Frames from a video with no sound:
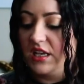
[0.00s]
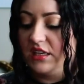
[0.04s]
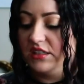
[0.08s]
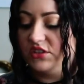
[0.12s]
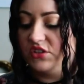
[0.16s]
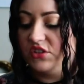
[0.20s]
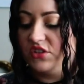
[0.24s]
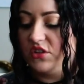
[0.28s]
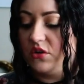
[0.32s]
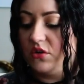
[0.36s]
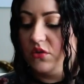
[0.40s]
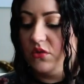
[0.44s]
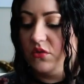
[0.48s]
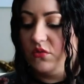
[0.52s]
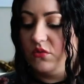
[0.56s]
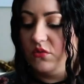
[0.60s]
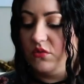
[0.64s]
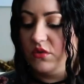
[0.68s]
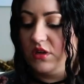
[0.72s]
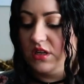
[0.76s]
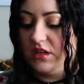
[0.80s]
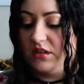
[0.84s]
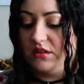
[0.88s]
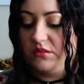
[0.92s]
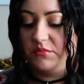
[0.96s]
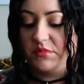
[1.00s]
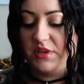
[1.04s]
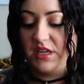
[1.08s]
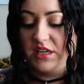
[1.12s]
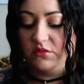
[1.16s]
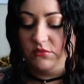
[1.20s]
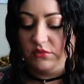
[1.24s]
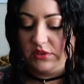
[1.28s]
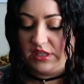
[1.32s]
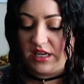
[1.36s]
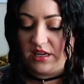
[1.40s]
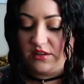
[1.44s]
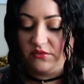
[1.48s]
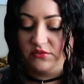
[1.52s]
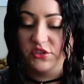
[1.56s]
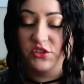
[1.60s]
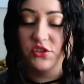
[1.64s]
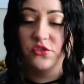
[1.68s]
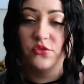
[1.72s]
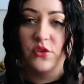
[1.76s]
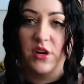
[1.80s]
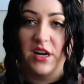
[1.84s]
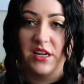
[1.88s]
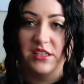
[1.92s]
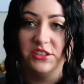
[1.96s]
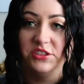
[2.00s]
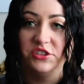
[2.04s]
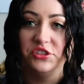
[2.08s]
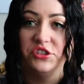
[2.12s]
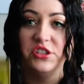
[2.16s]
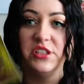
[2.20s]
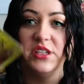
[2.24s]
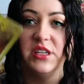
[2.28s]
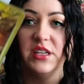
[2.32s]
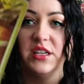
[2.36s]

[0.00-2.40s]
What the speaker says: So, and we have strategy